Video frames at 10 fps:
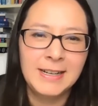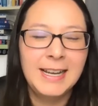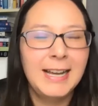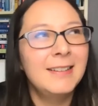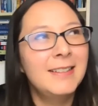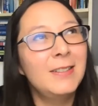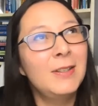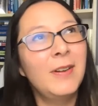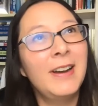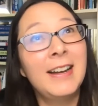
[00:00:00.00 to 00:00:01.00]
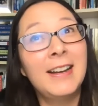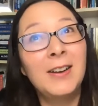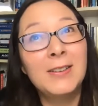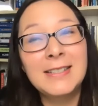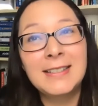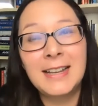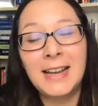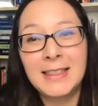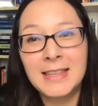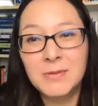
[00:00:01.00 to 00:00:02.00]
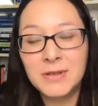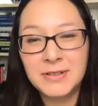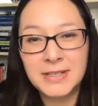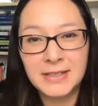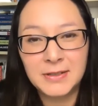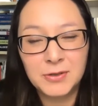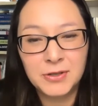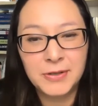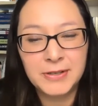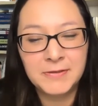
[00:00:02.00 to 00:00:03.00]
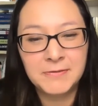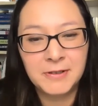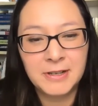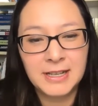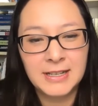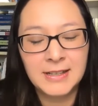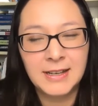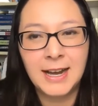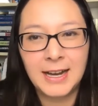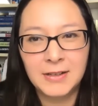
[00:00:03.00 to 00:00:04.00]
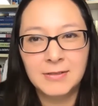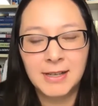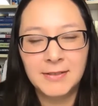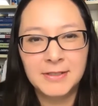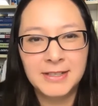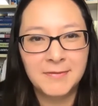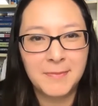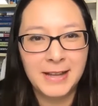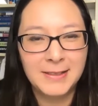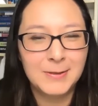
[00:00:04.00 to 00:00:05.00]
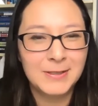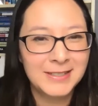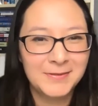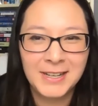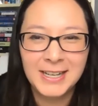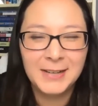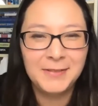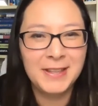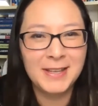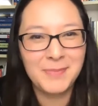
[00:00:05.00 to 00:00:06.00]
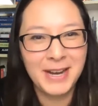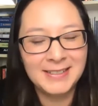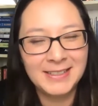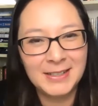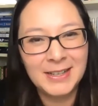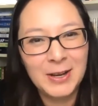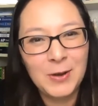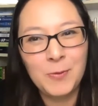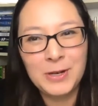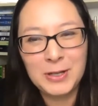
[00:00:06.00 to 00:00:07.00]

And, you know, honestly i think what you're saying is true even for the the higher levels of math you know because if if you think back to when